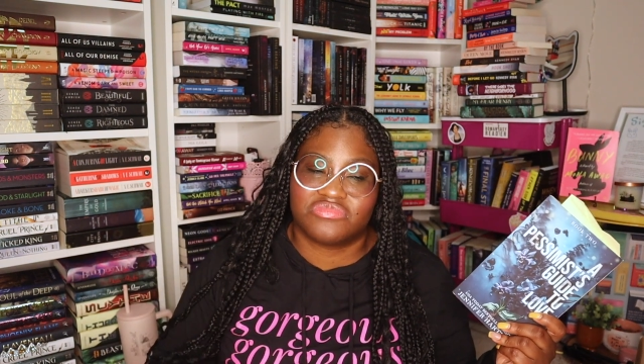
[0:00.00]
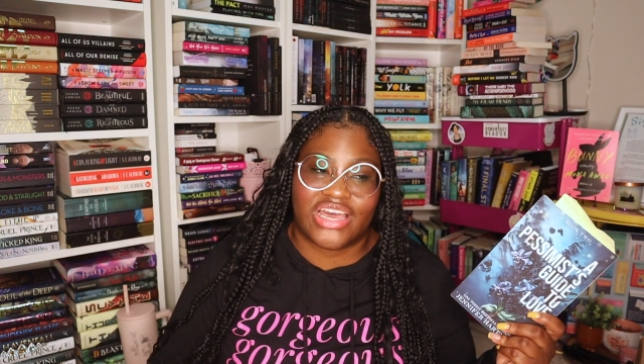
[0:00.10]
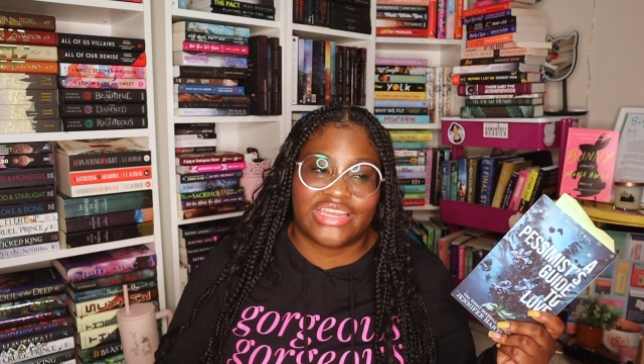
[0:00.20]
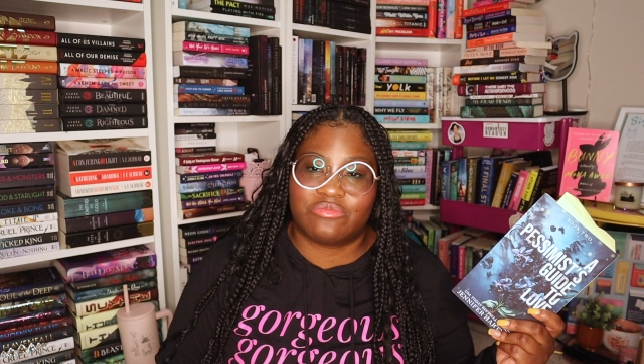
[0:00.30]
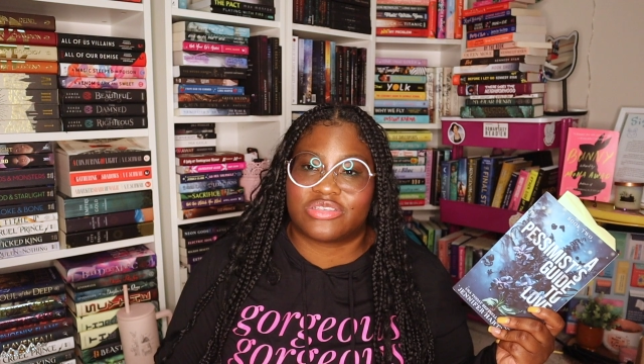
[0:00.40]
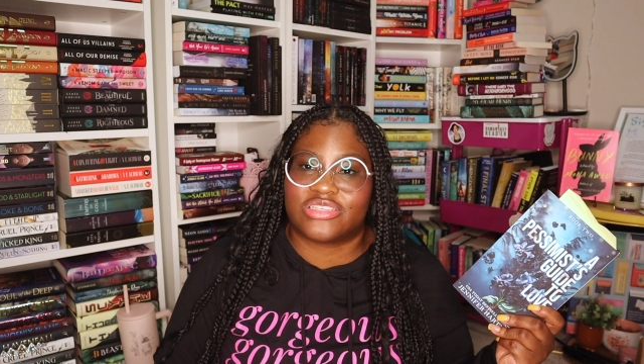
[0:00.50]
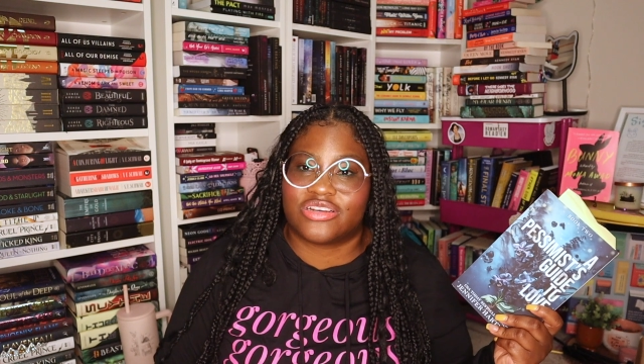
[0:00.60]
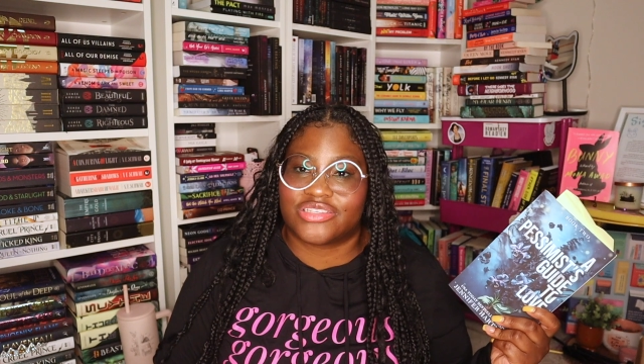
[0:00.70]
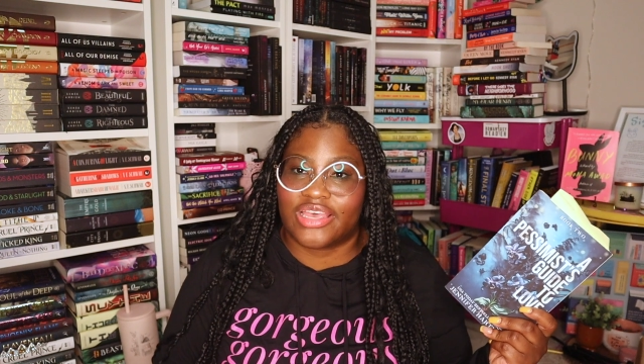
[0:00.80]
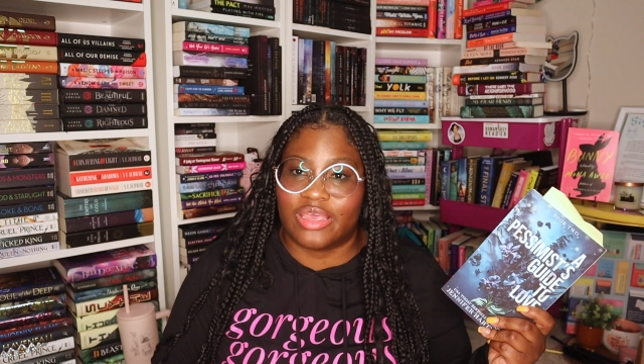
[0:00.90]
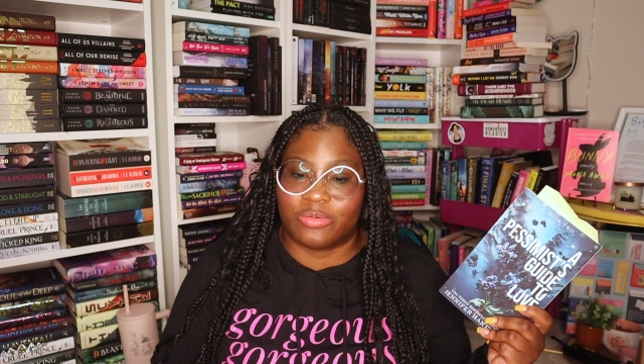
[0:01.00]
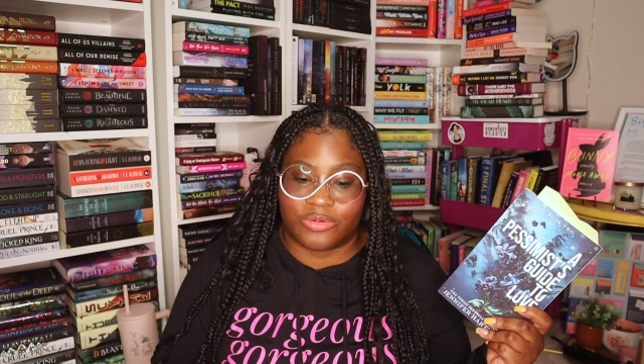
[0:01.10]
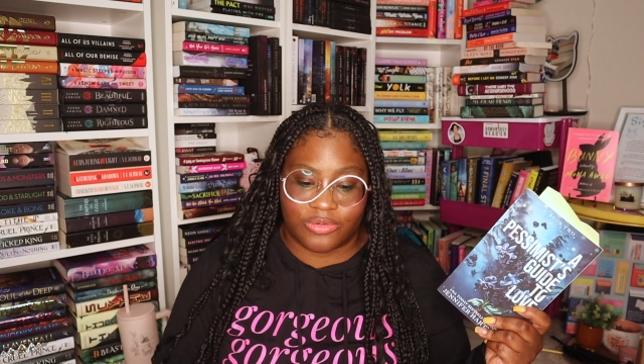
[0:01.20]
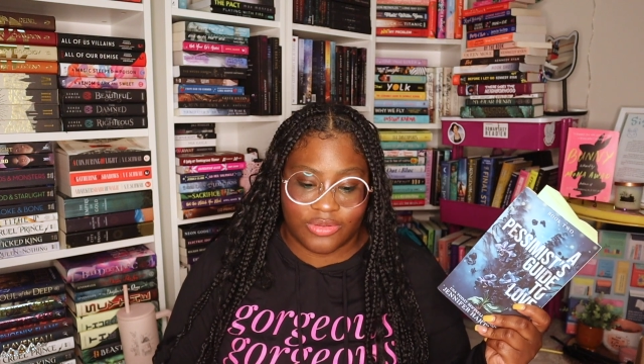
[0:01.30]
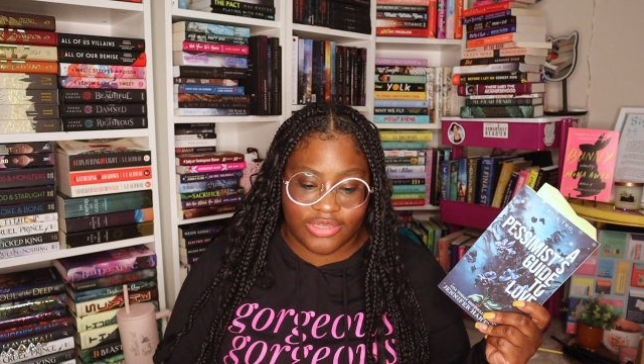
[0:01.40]
I didn't even see her
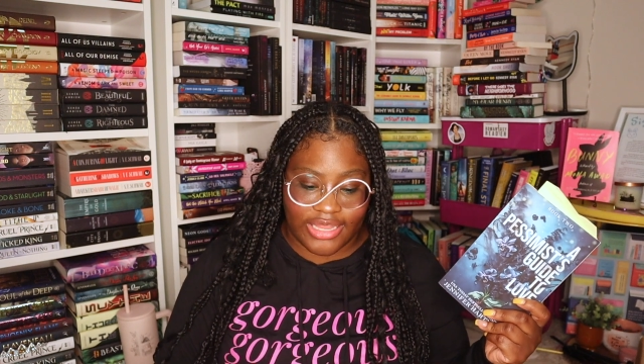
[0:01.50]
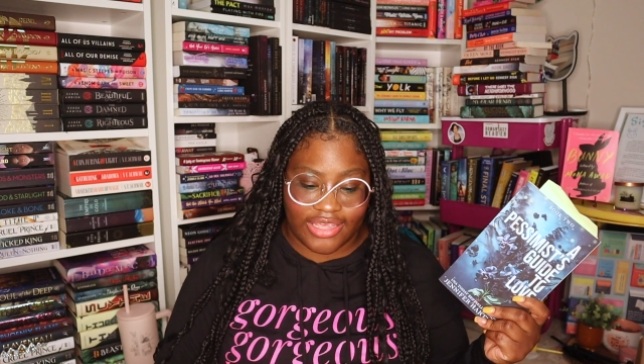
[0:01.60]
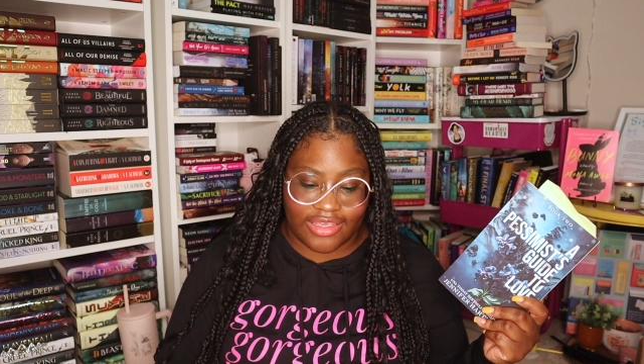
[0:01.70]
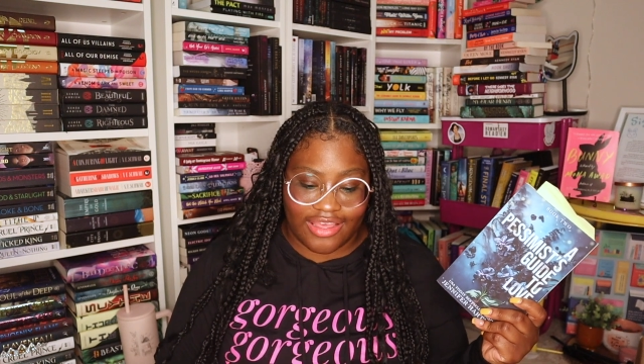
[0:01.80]
table. Like,